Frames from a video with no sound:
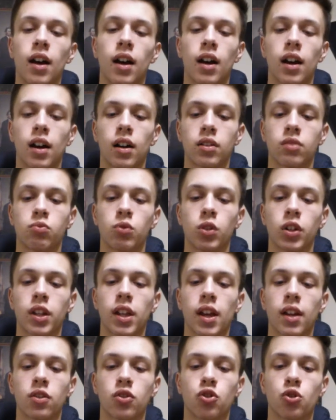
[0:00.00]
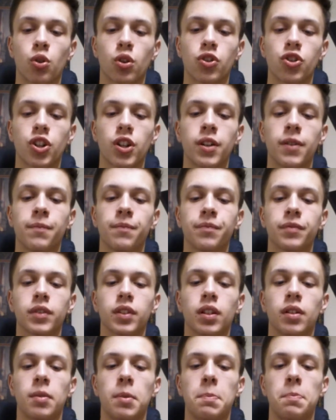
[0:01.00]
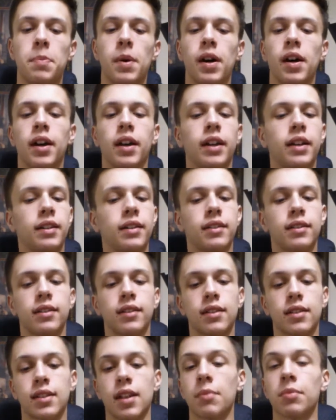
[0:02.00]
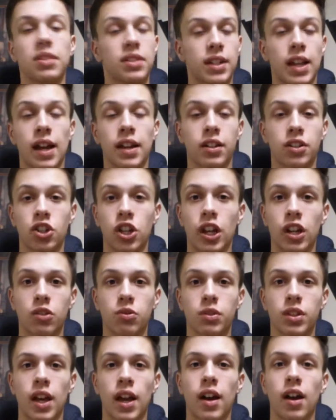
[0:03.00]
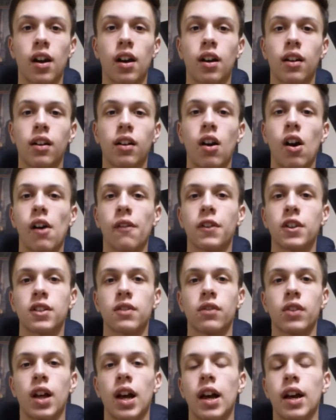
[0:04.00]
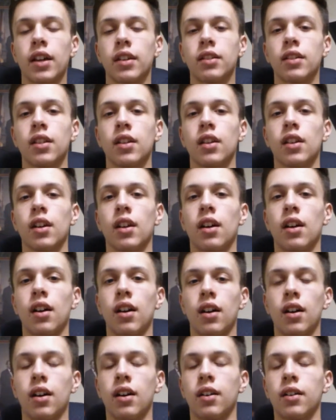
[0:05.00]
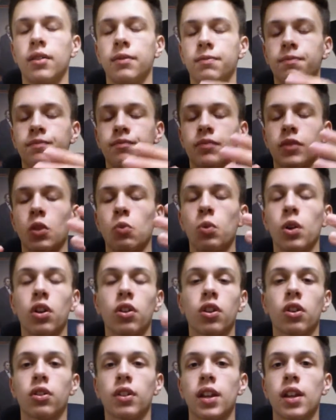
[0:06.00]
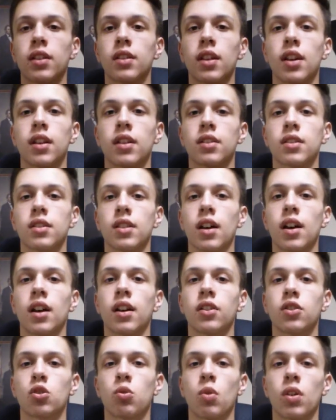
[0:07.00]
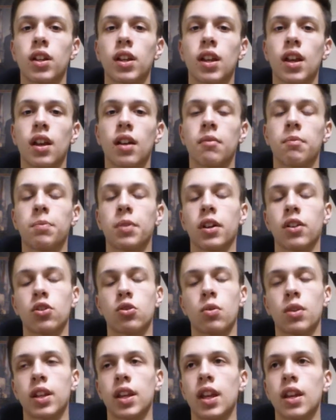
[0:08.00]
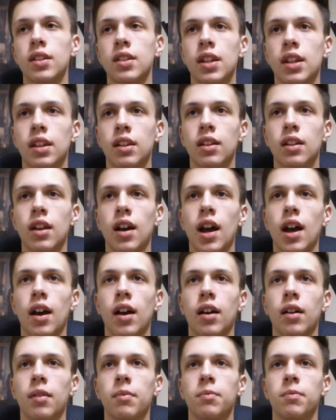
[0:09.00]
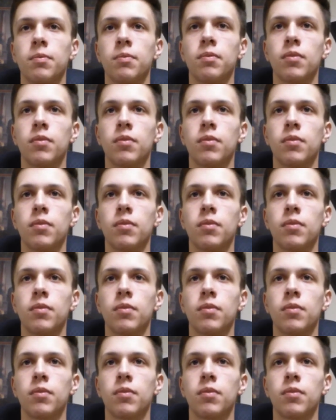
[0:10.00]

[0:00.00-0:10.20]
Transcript: rookie out of Georgia. But something's got to change with that offensive line. Will Hernandez, player 2018, I